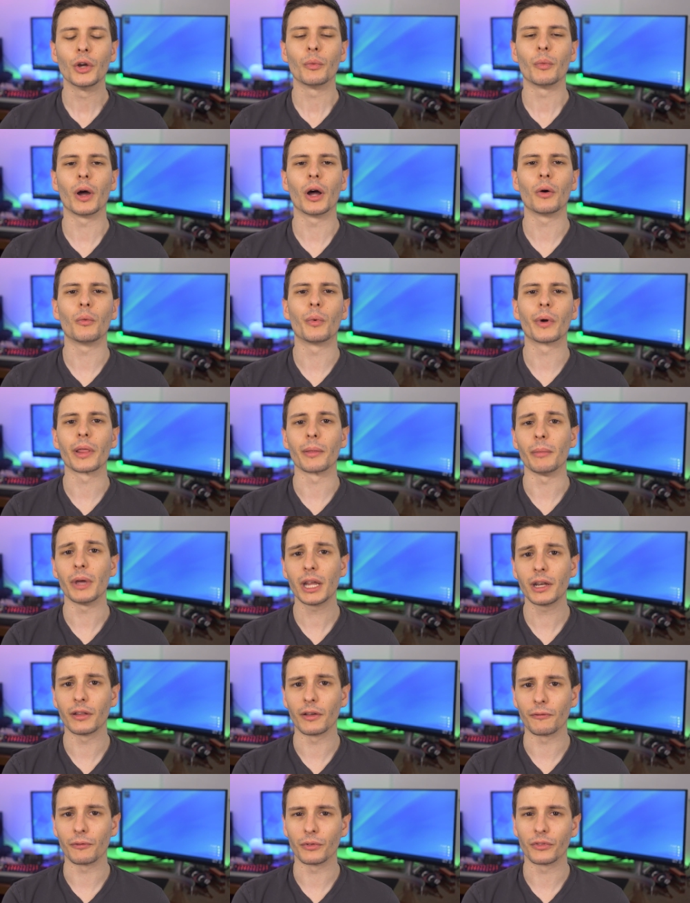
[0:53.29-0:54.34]
Well, one of the
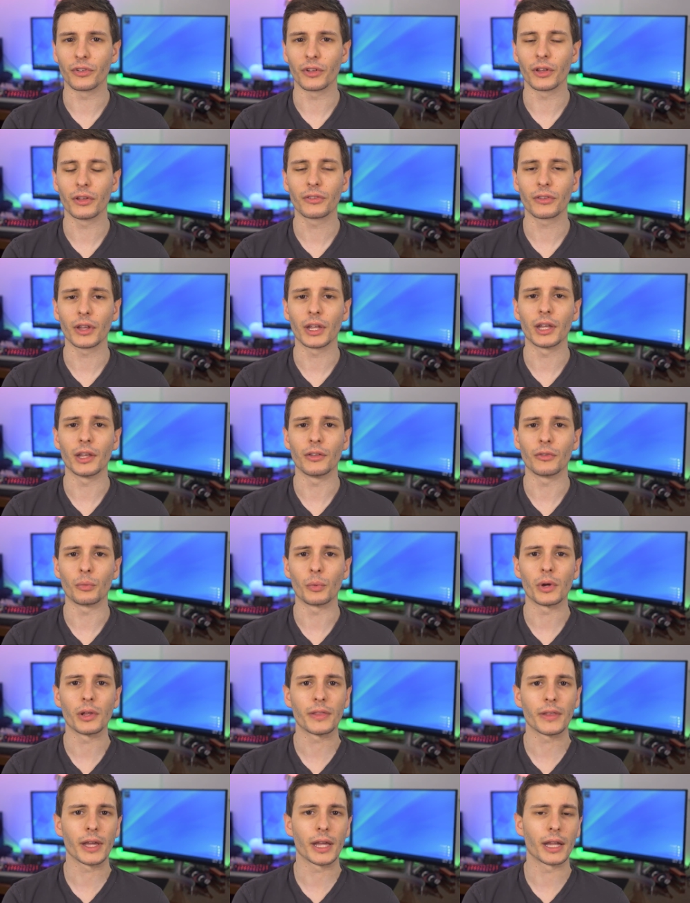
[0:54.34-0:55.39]
main differences is
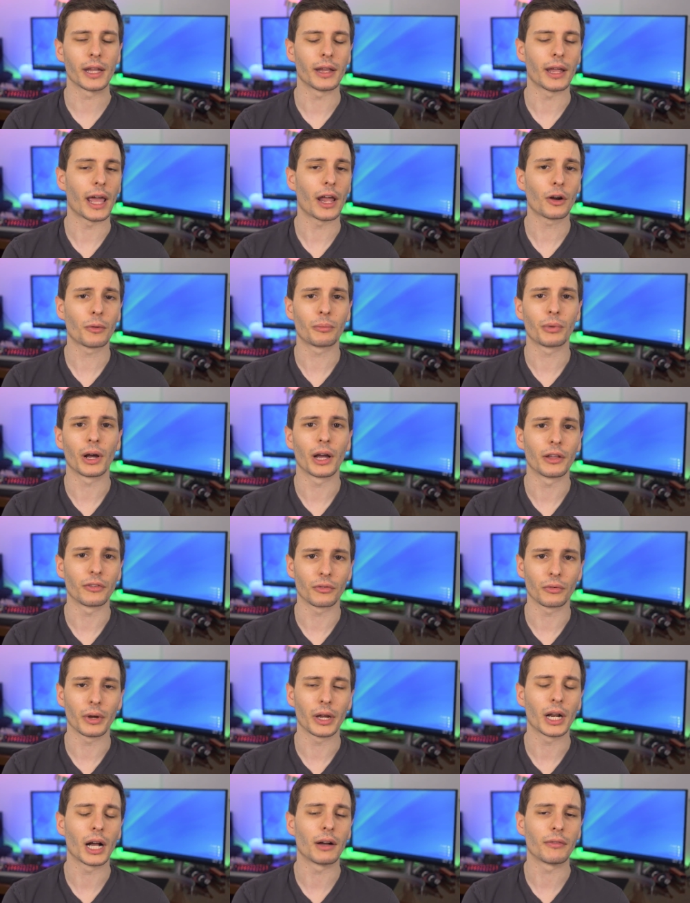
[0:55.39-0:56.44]
with a enterprise
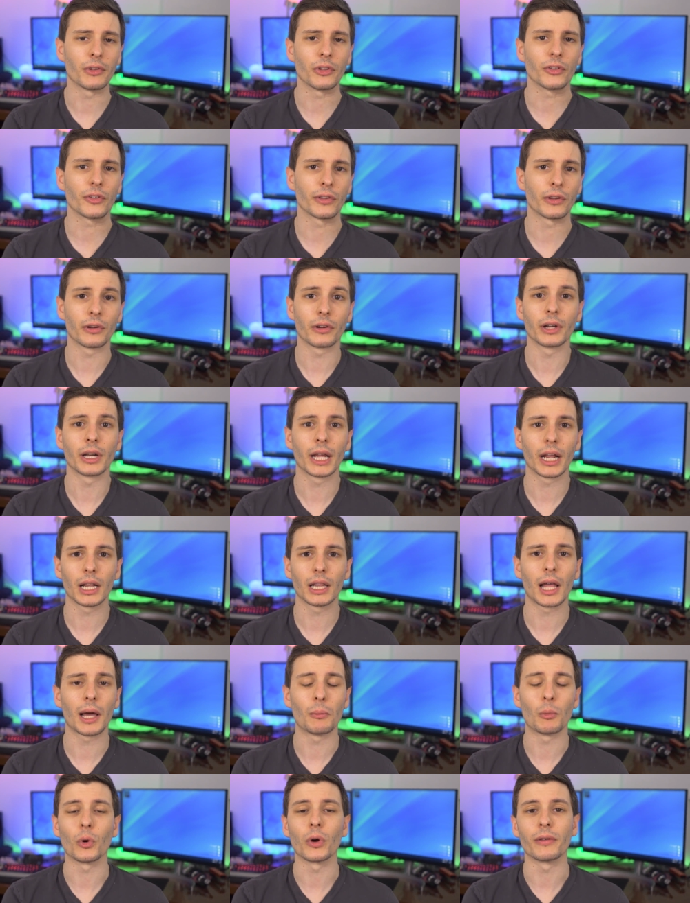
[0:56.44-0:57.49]
grade, obviously you're going to get a
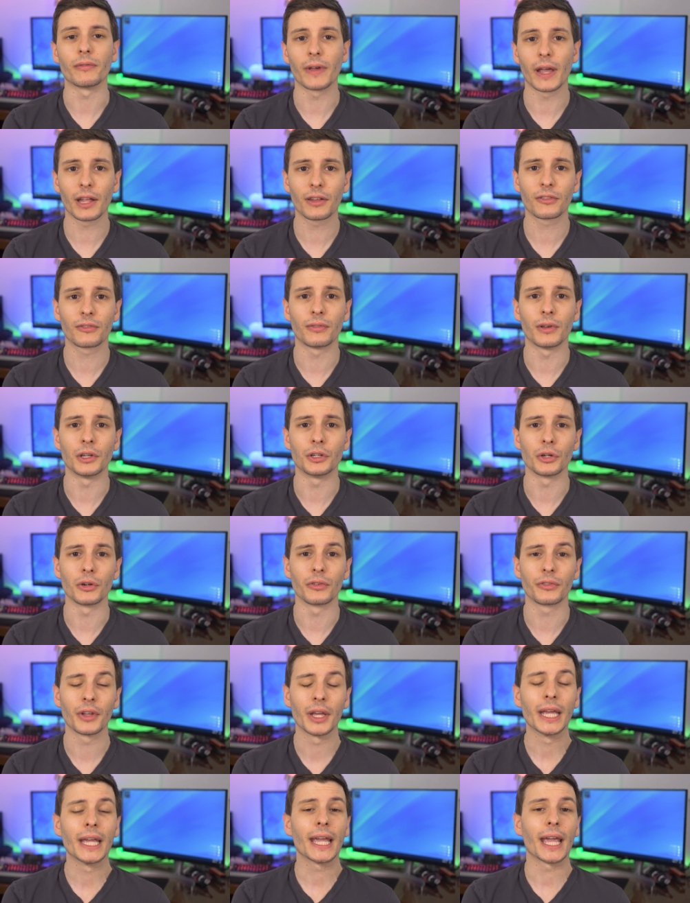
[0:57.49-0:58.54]
lot more advanced
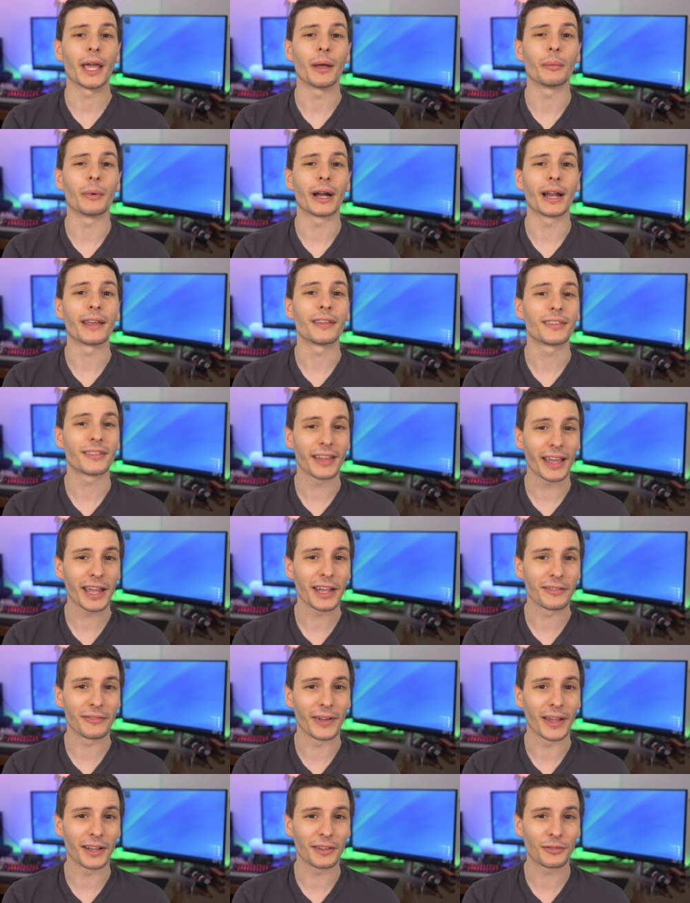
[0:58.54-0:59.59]
features. And when I say
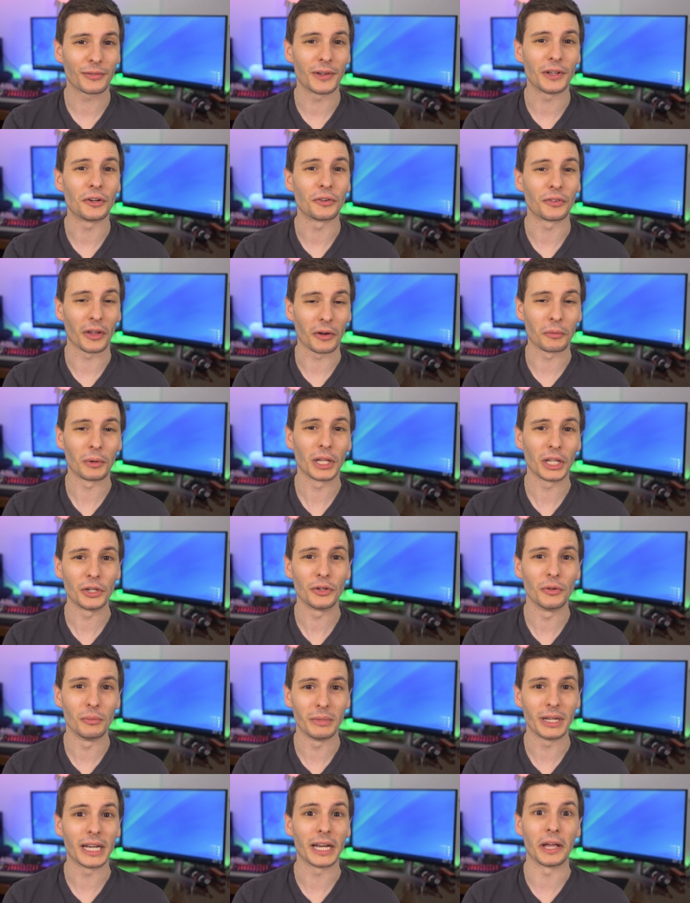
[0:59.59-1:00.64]
advanced features, I really
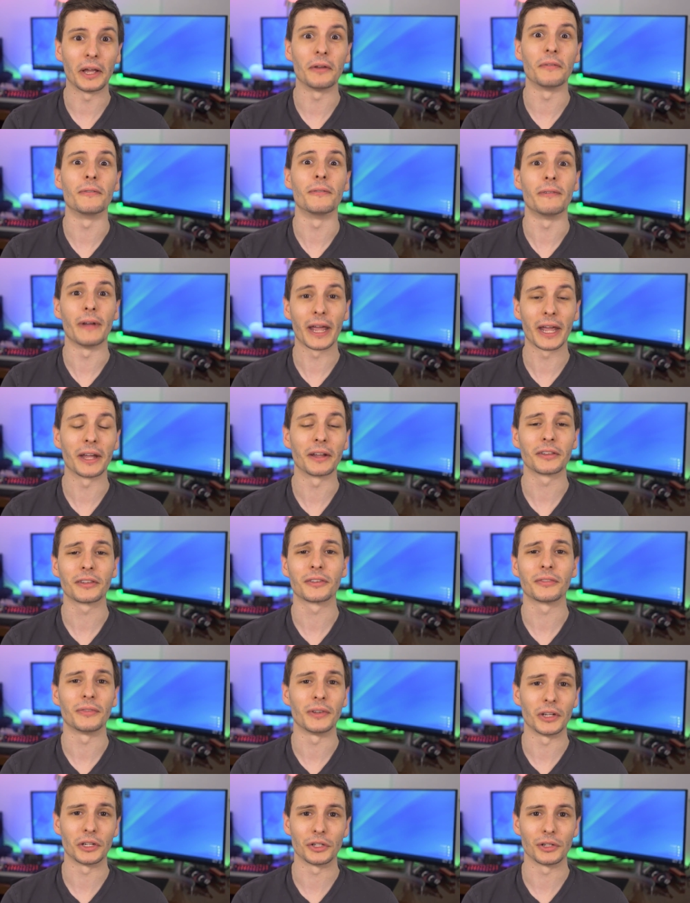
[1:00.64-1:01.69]
do mean advanced
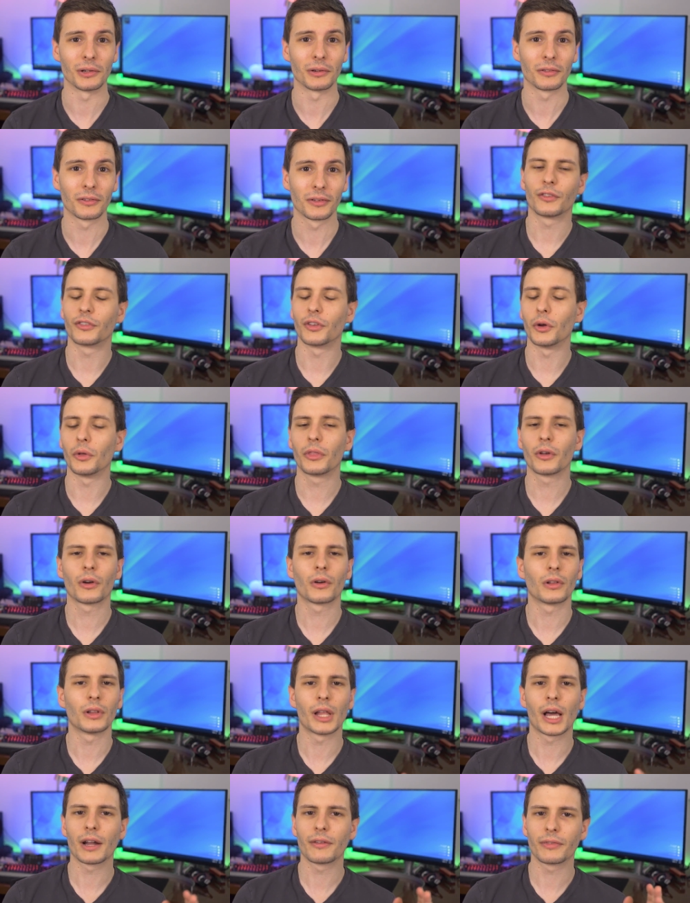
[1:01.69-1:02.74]
features. So there are
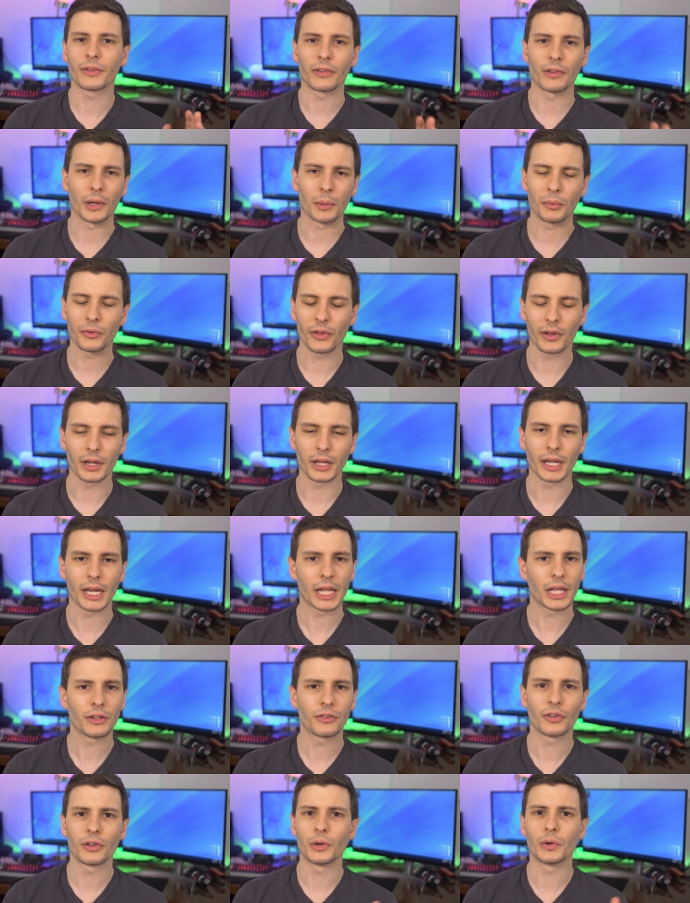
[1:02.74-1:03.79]
a lot of examples I can get
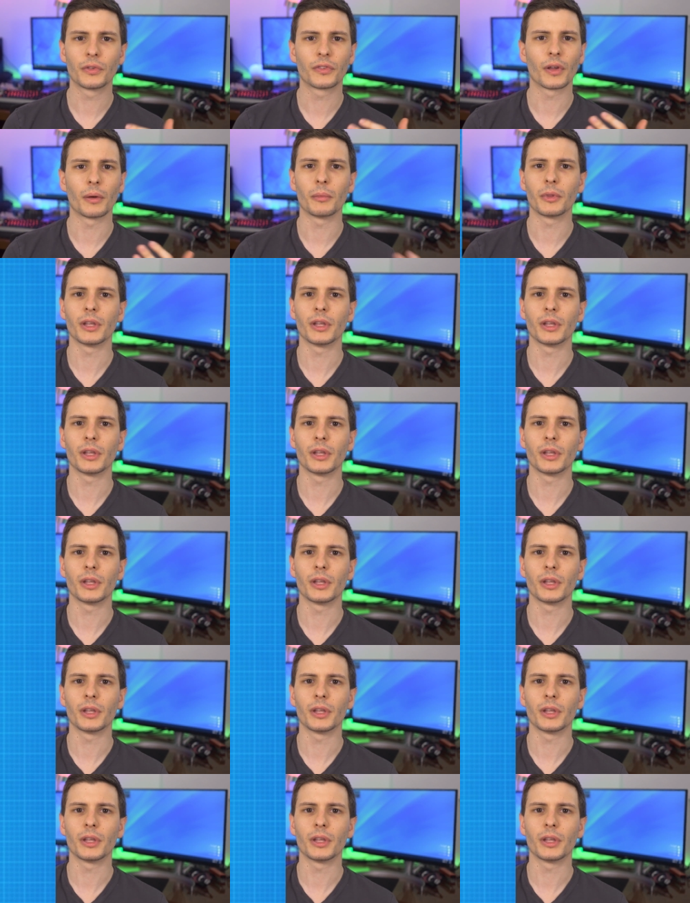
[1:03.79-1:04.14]
into. Some